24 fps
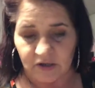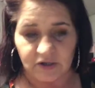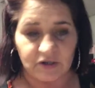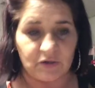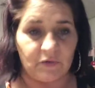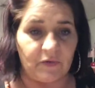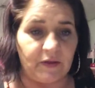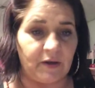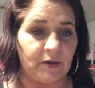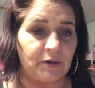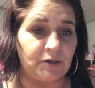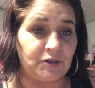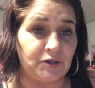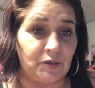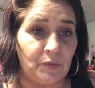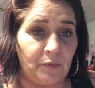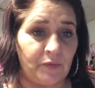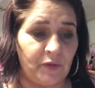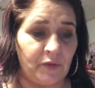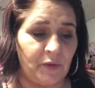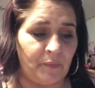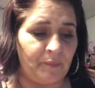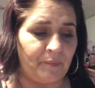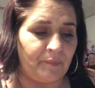so there's
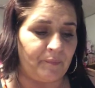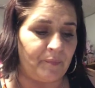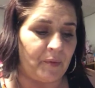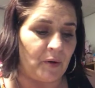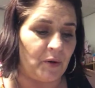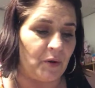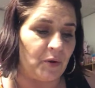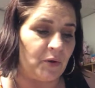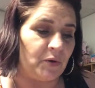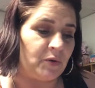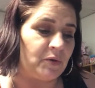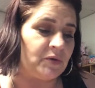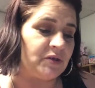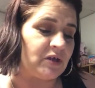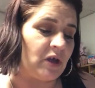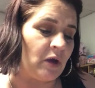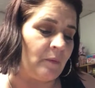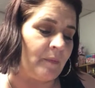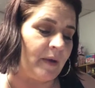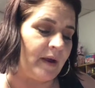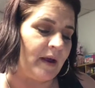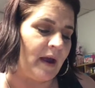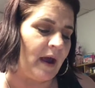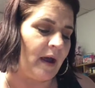the bows oh
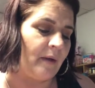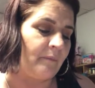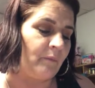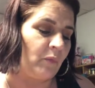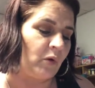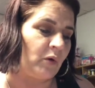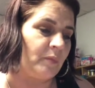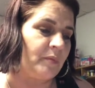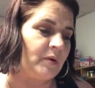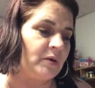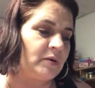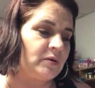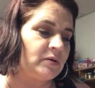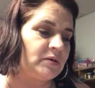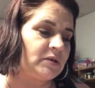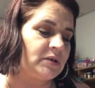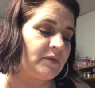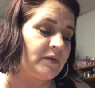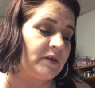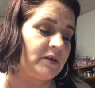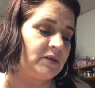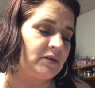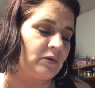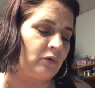my god more bows
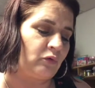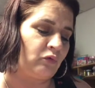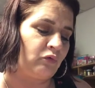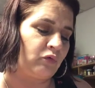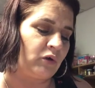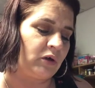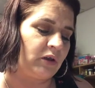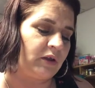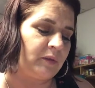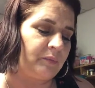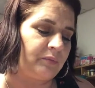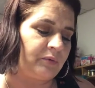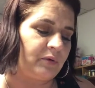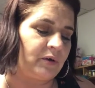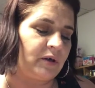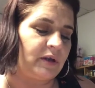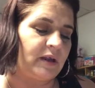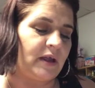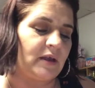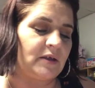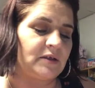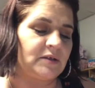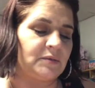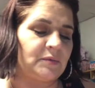these are really
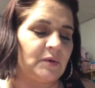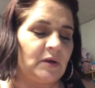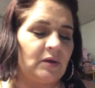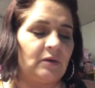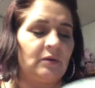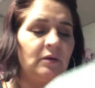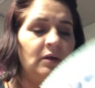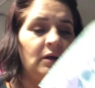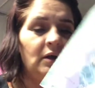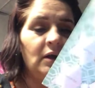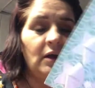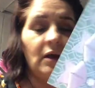pretty as well